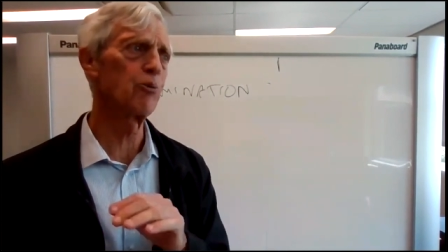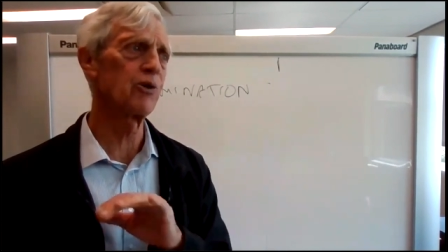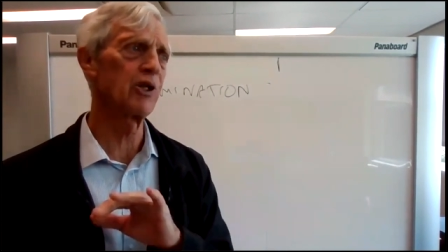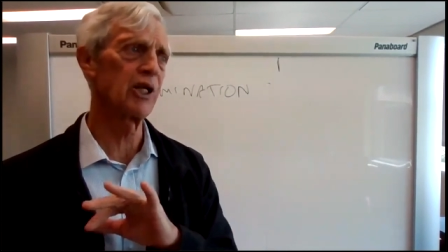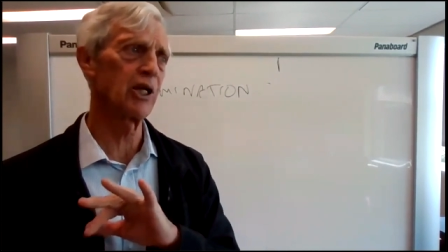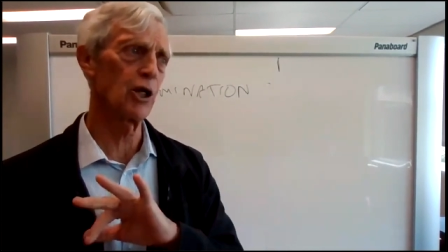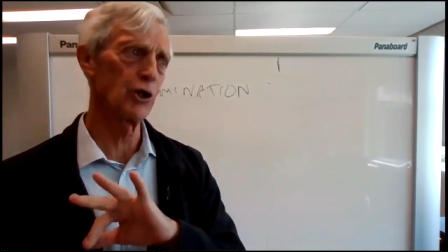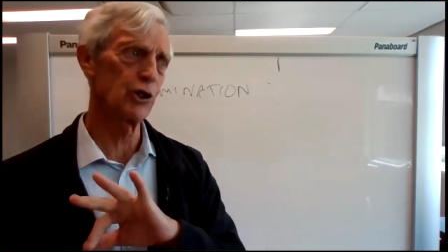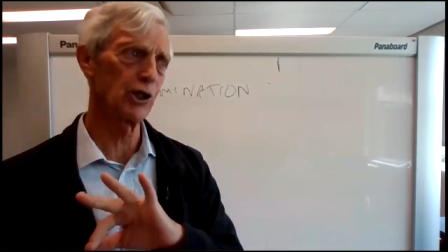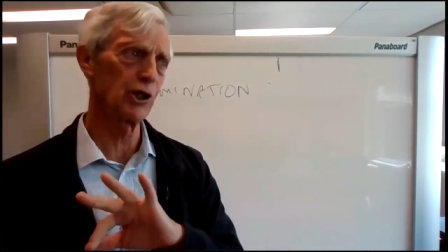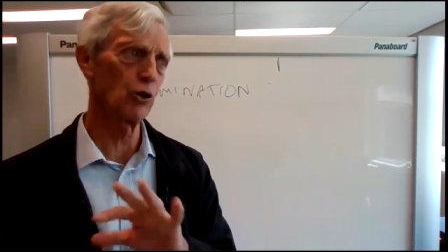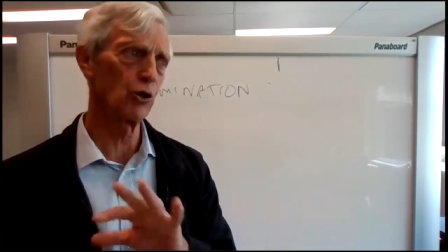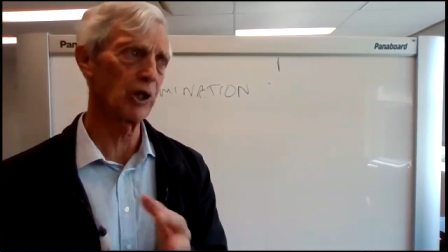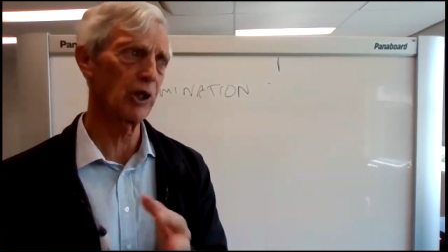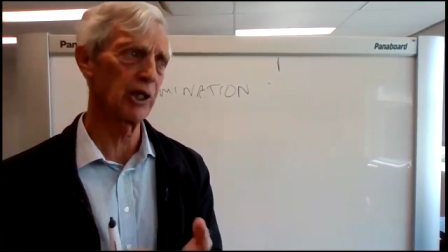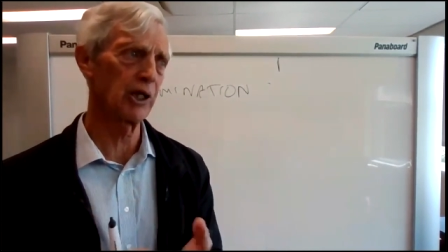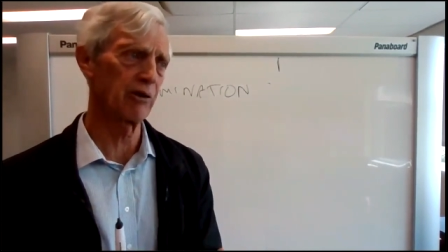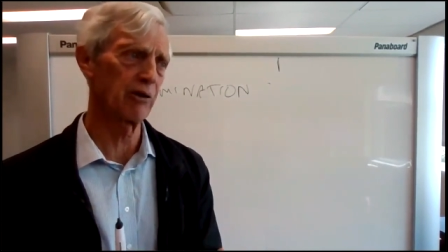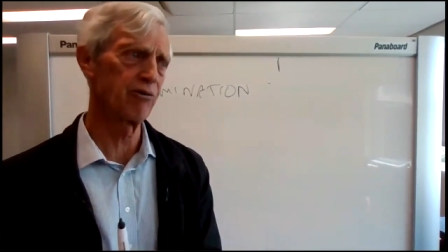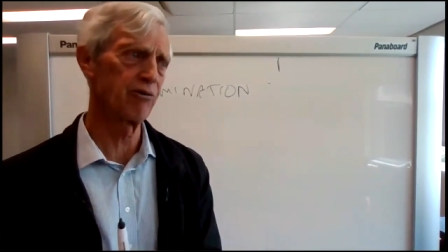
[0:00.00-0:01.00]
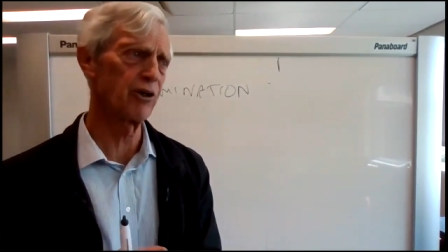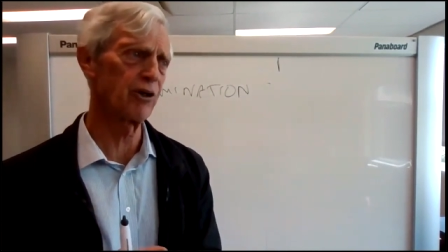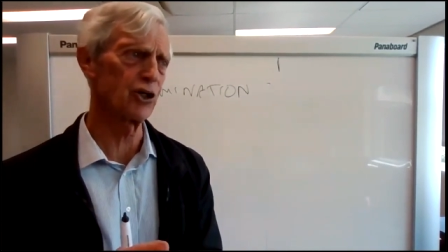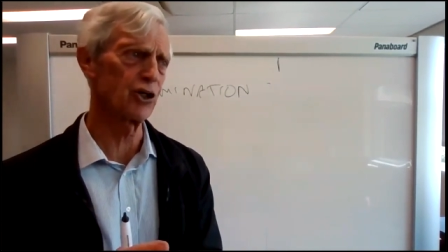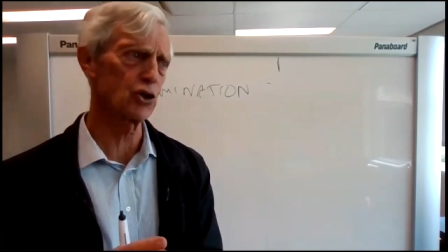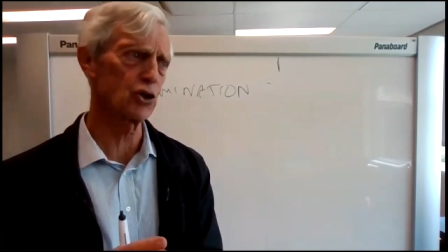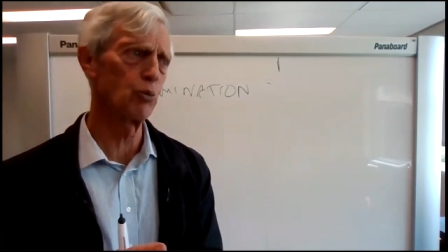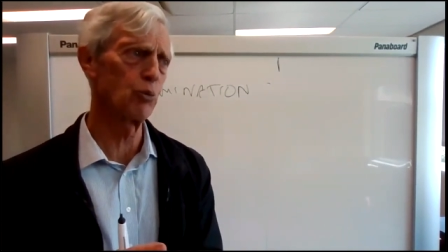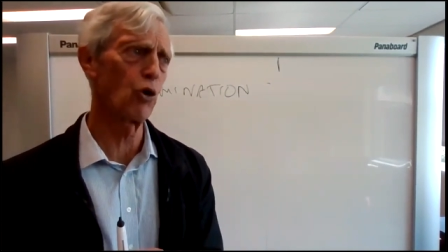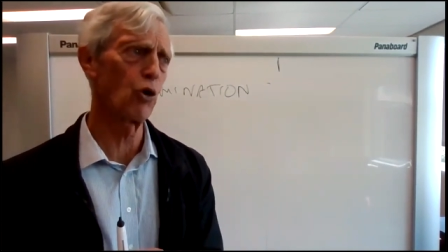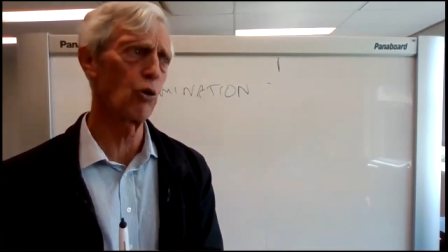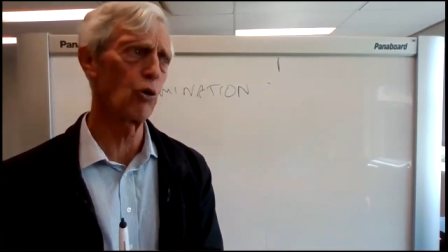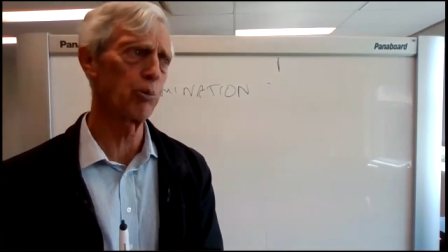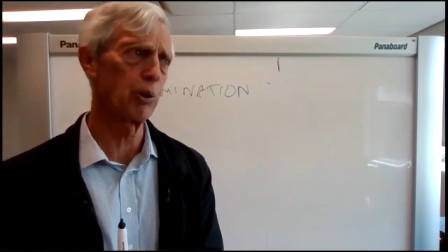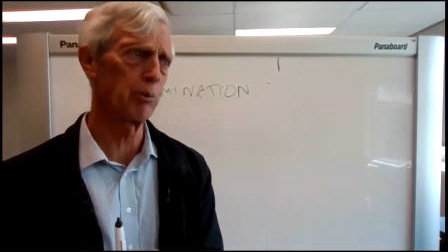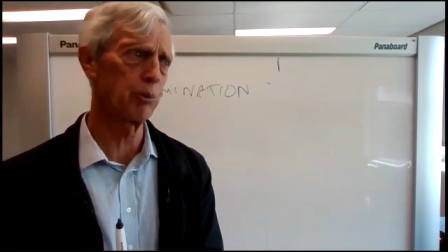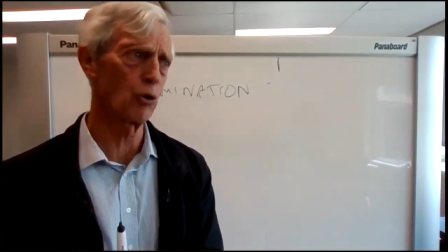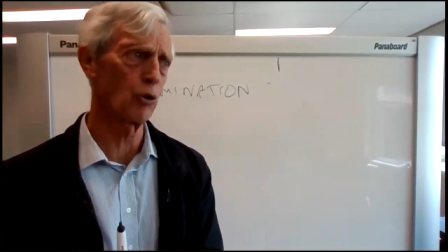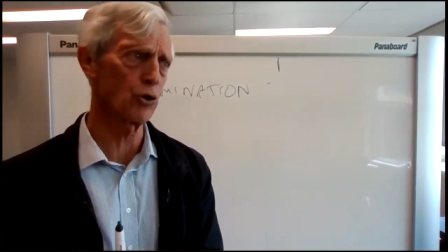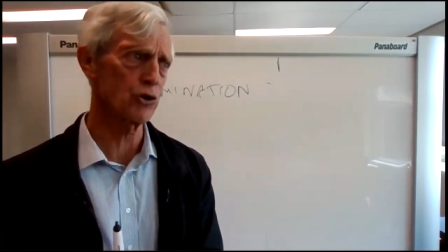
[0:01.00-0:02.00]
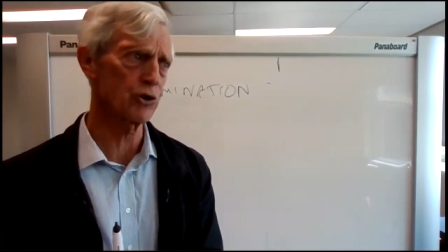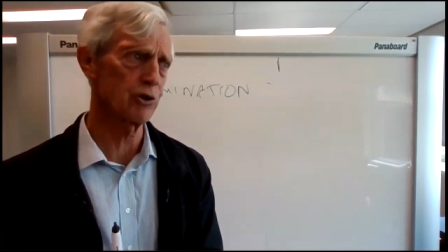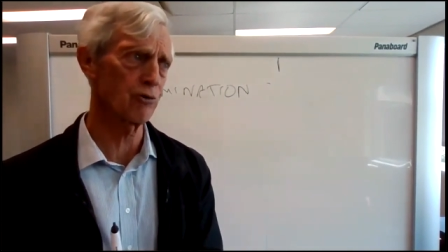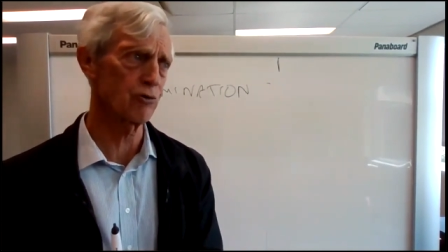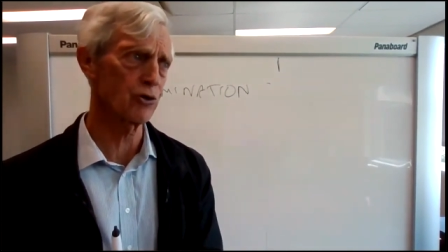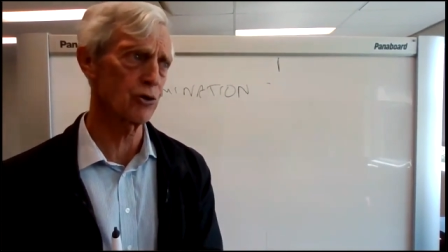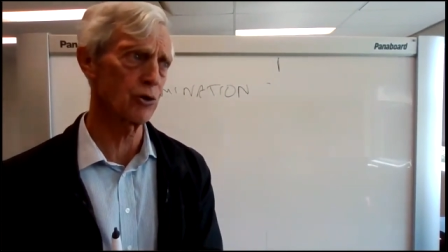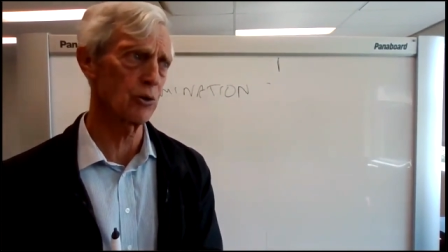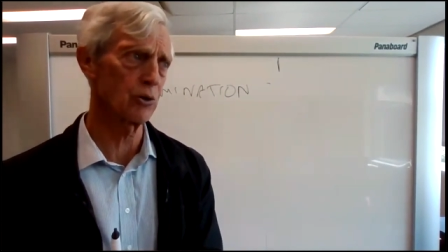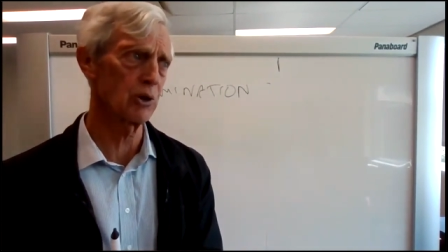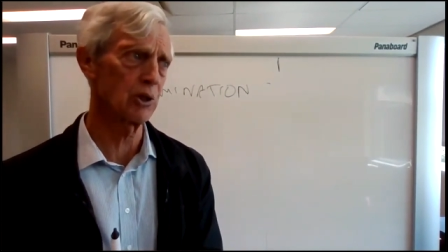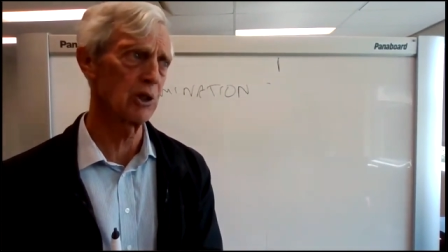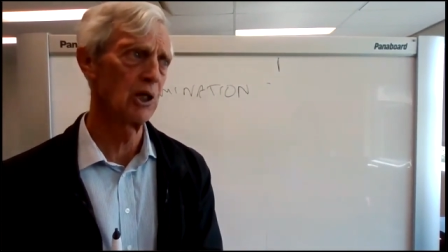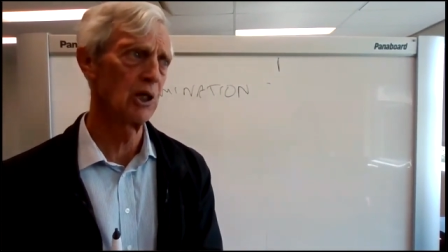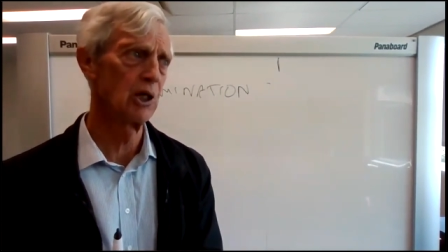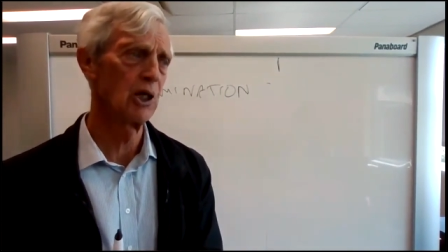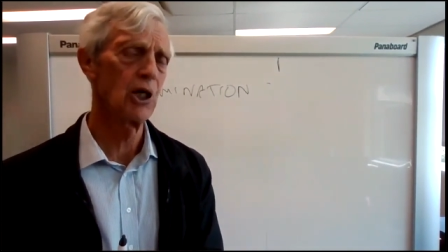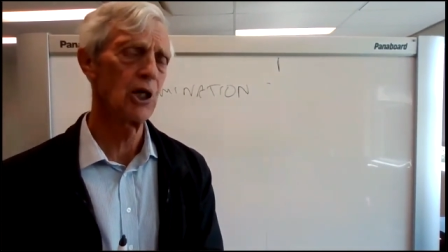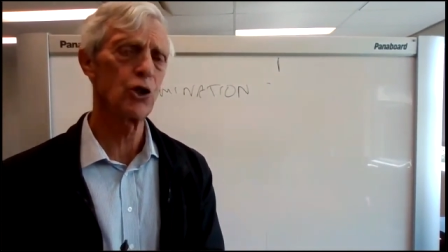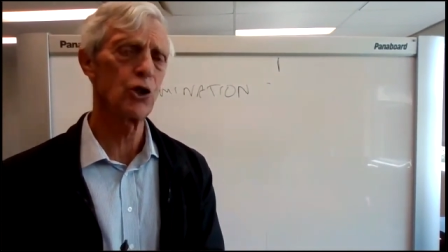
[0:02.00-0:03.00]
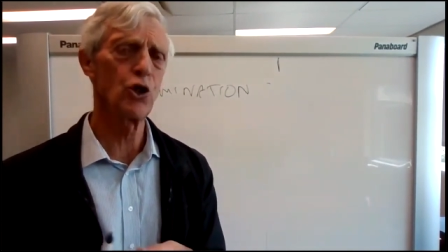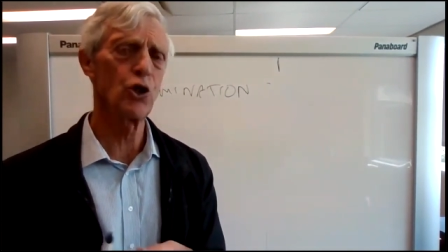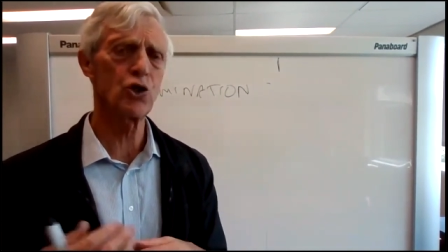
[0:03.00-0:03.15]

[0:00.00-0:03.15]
hopefully only looking at a very small proportion of children,